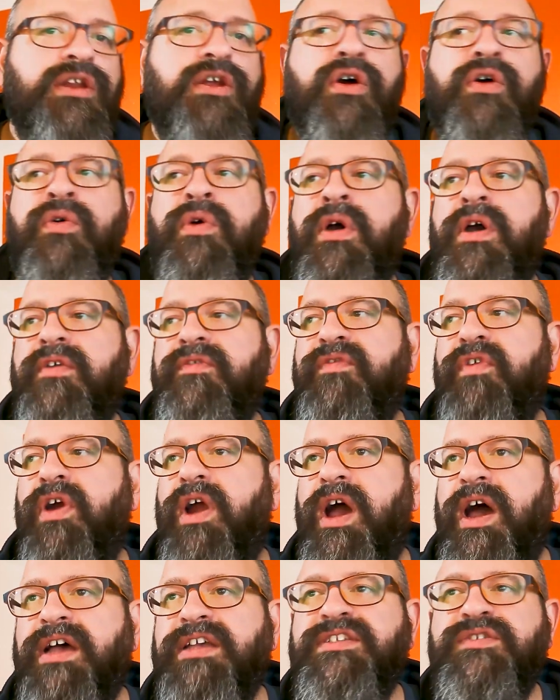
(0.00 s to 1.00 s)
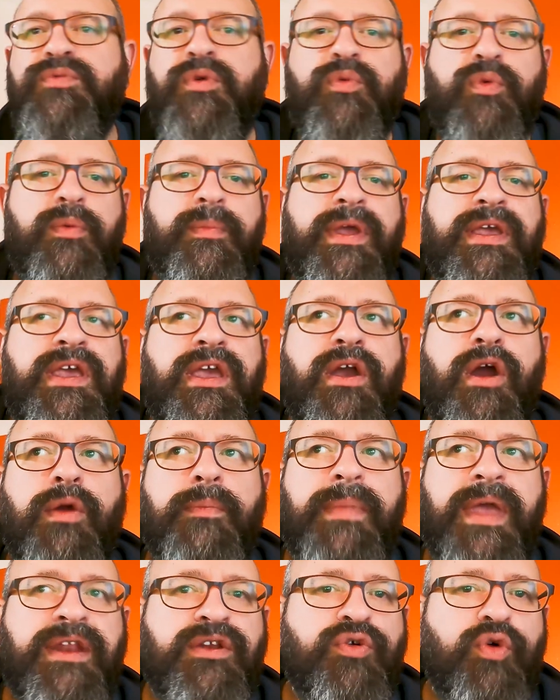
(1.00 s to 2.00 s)
I know for us, when we're making
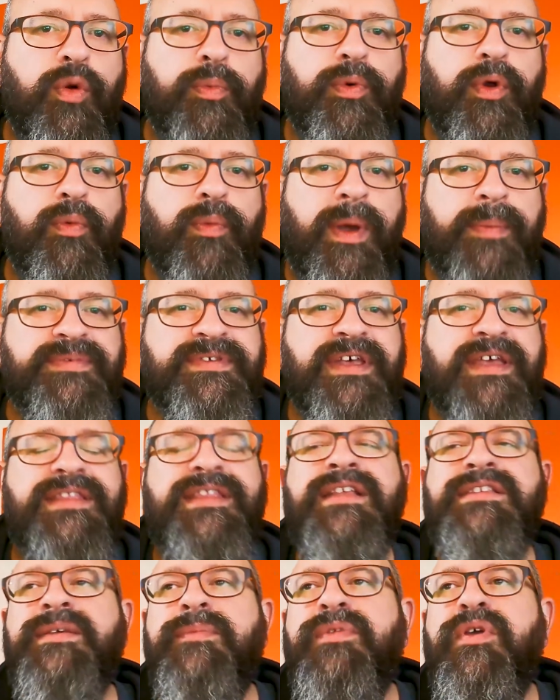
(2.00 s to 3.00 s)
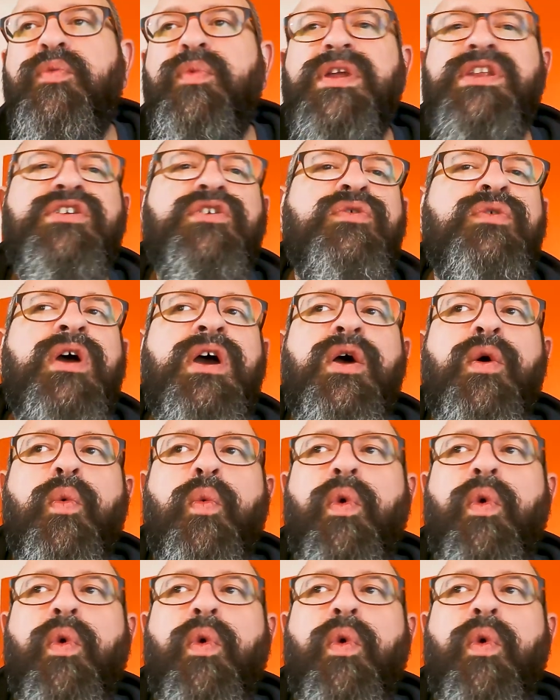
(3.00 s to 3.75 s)
our main corporate website, that's something we do